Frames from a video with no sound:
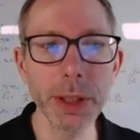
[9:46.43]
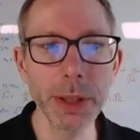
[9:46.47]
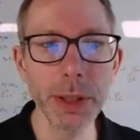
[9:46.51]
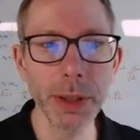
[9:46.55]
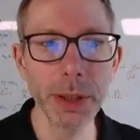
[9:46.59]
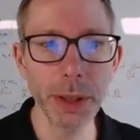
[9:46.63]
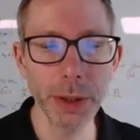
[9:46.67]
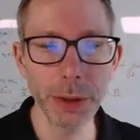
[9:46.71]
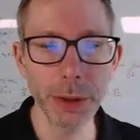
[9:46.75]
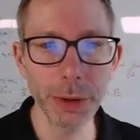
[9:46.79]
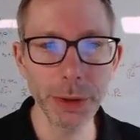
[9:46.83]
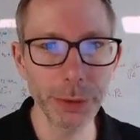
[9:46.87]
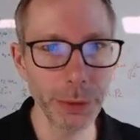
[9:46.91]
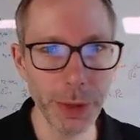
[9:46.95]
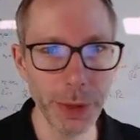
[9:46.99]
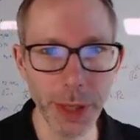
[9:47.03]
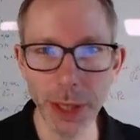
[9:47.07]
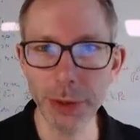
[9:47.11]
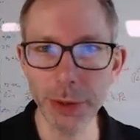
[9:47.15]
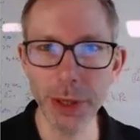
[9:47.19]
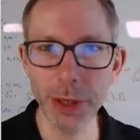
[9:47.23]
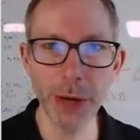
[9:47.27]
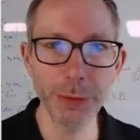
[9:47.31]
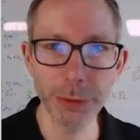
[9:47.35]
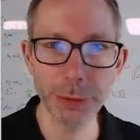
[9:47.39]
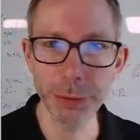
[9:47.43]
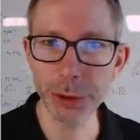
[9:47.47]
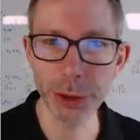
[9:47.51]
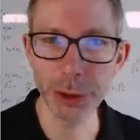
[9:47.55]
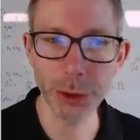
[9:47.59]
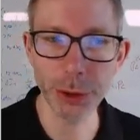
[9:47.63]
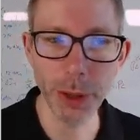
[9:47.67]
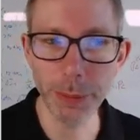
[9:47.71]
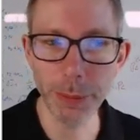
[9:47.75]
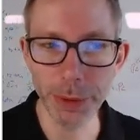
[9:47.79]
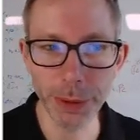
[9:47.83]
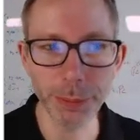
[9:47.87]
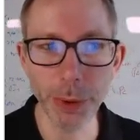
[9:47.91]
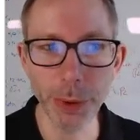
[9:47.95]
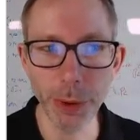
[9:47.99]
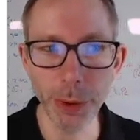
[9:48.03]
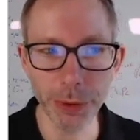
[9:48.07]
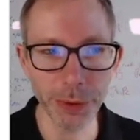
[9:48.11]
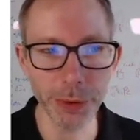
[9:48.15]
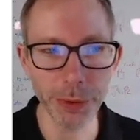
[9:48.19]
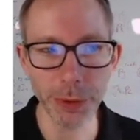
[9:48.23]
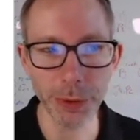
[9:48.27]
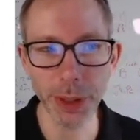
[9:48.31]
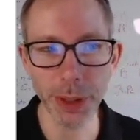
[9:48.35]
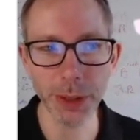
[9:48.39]
So there you have to show up in
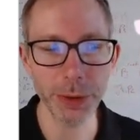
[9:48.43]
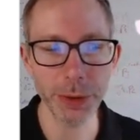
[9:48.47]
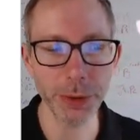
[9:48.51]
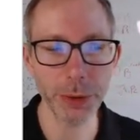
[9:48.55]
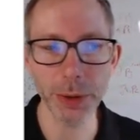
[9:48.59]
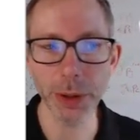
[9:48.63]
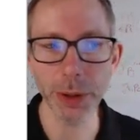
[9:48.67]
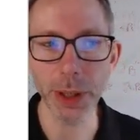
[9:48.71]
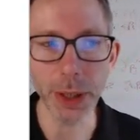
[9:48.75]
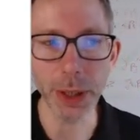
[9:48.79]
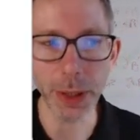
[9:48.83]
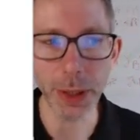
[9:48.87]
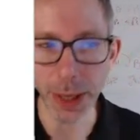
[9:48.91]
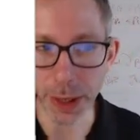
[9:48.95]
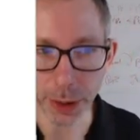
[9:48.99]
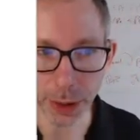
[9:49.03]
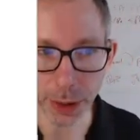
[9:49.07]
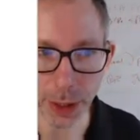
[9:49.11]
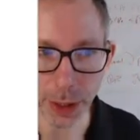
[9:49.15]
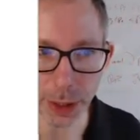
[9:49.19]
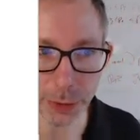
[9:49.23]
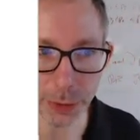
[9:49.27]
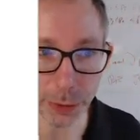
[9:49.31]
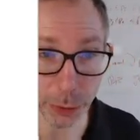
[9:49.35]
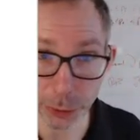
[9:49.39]
person to get your haircut.